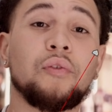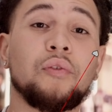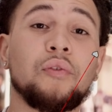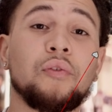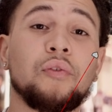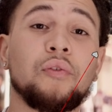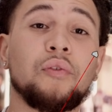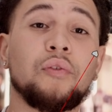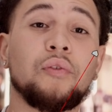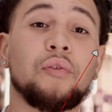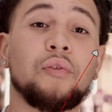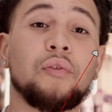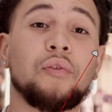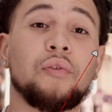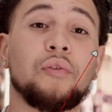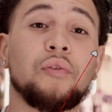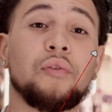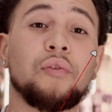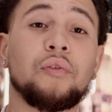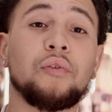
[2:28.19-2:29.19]
back to the
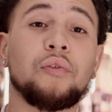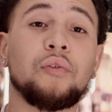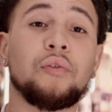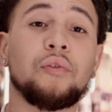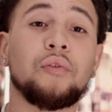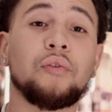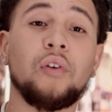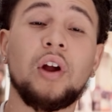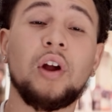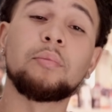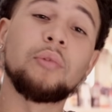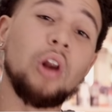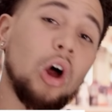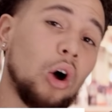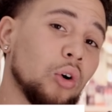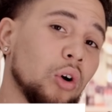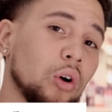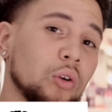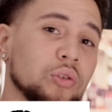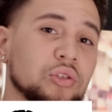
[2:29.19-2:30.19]
beginning.
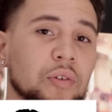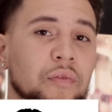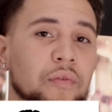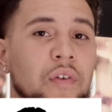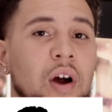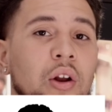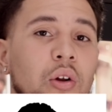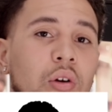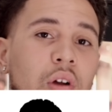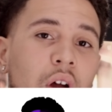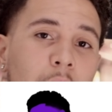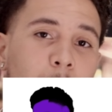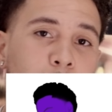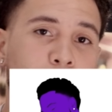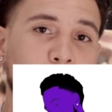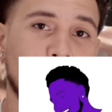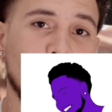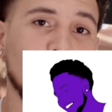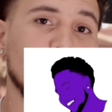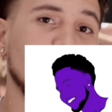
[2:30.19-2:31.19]
You'll see
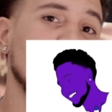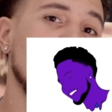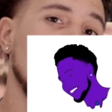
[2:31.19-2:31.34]
that